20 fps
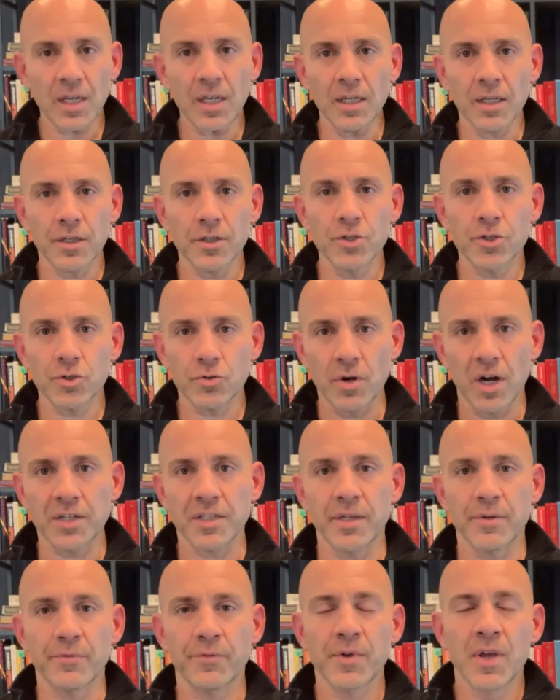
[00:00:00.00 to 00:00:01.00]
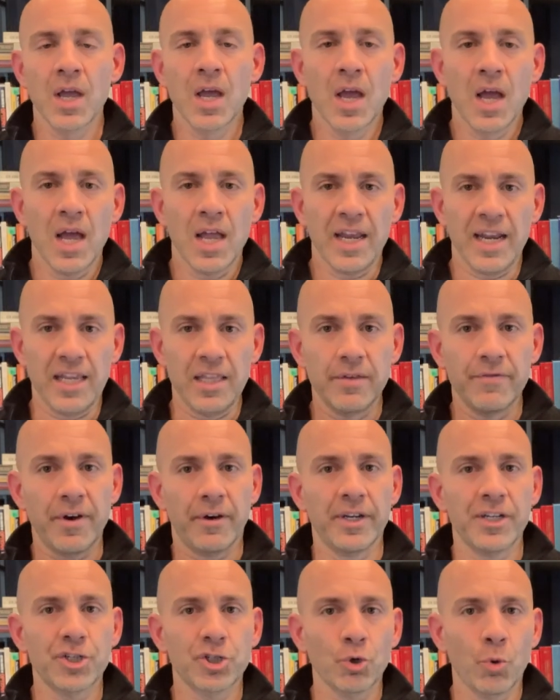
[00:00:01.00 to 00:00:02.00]
constructive. In the
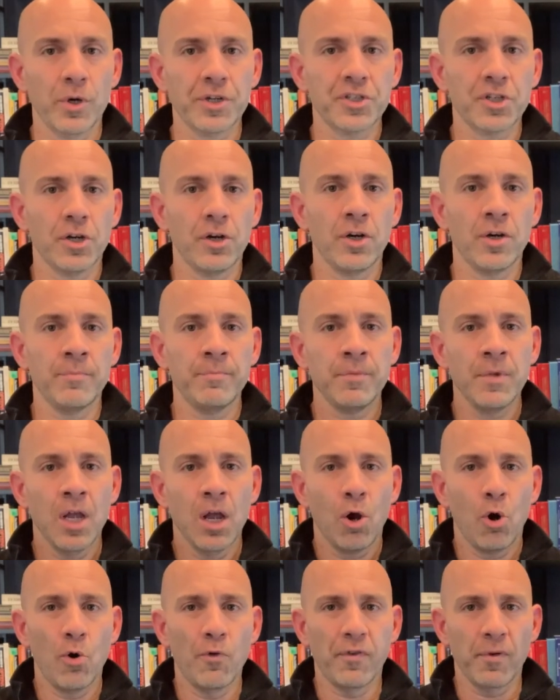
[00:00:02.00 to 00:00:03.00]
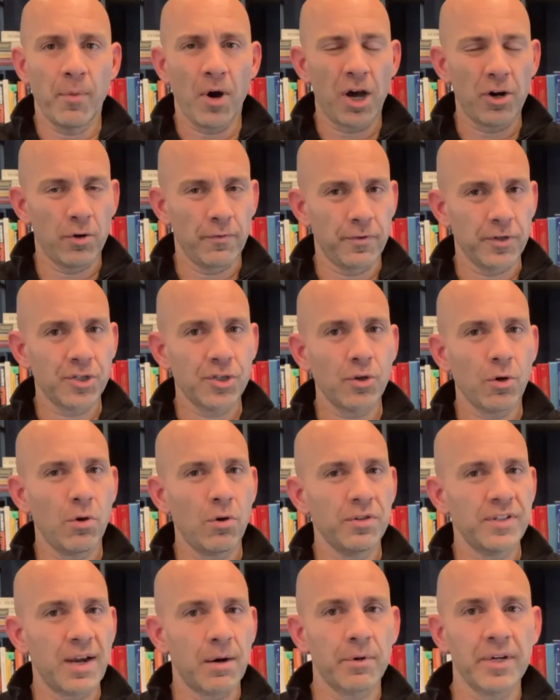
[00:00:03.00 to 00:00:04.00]
very short term, overbought,
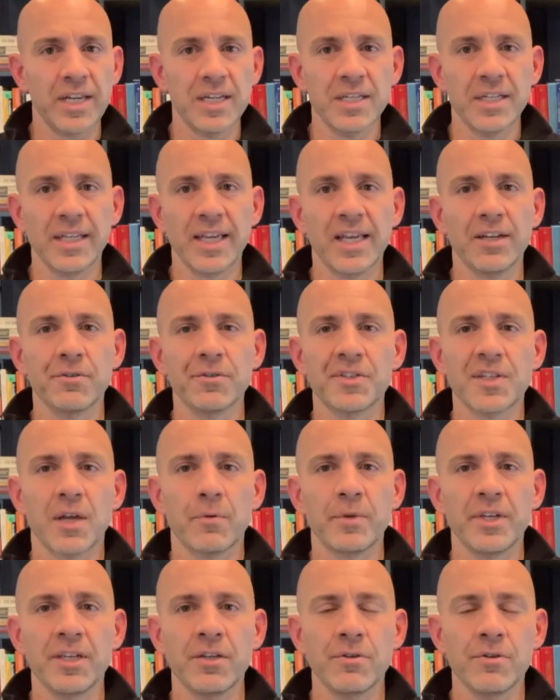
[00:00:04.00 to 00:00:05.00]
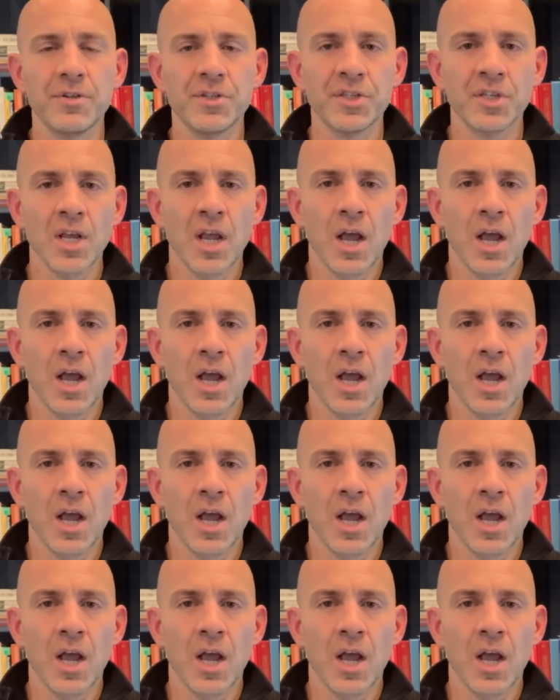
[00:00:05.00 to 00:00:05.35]
oversold, our indicators that we use